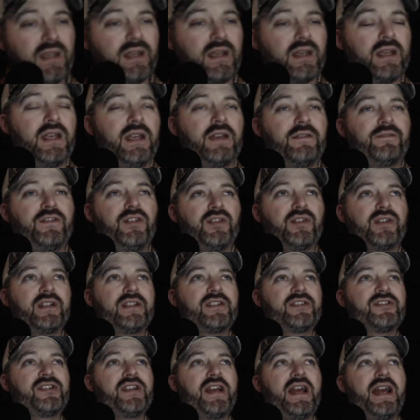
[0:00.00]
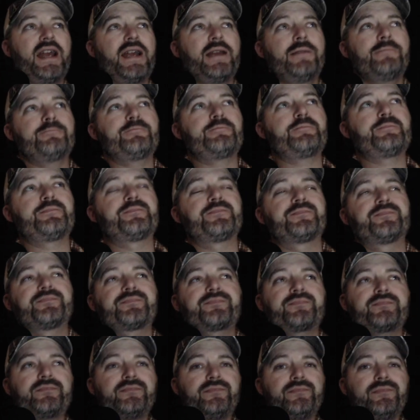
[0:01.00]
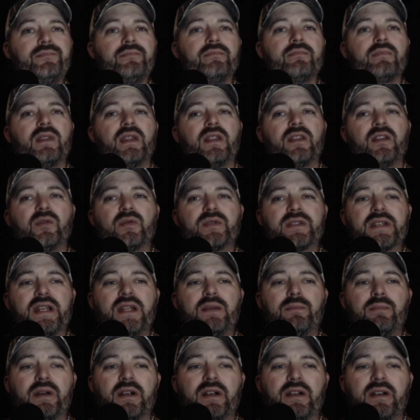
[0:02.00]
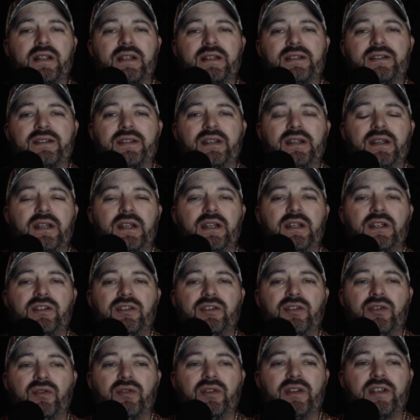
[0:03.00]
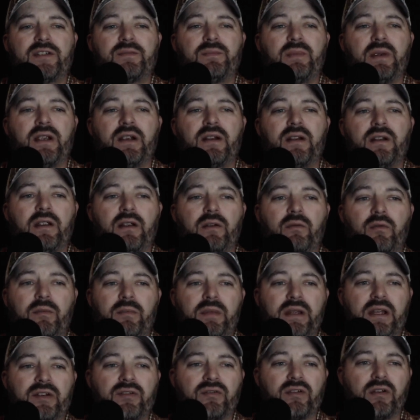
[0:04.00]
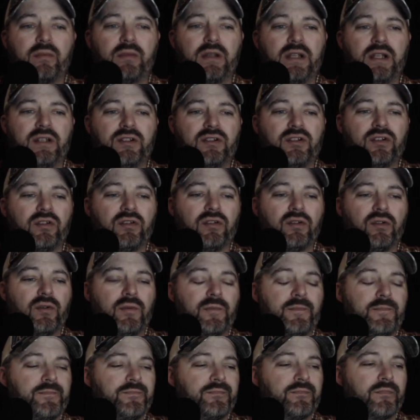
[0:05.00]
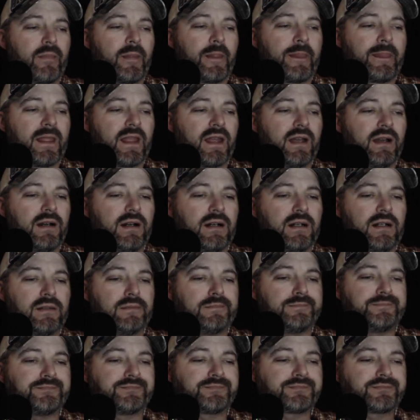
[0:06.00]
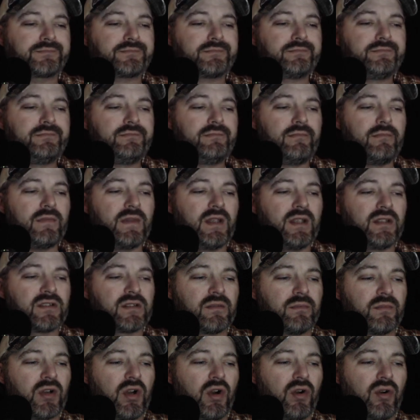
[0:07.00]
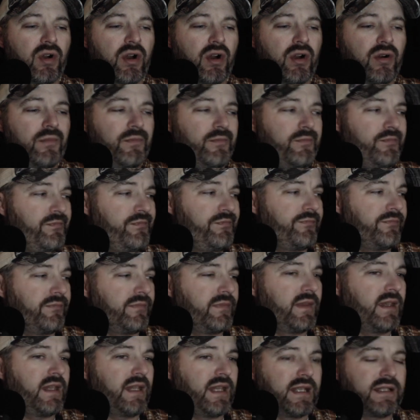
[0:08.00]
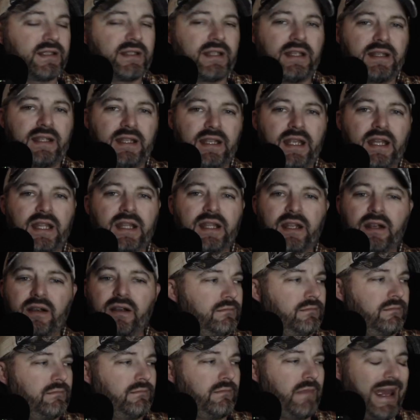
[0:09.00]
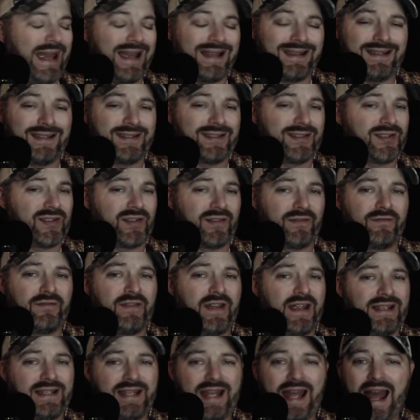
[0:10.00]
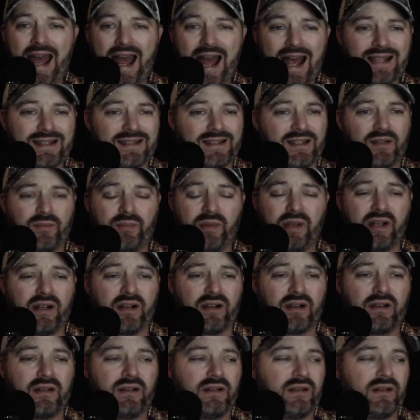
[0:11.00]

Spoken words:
If you could say there was any bitterness to this beer, it would be attributed to some cocoa that's at the end there. Man, this is a fantastic beer.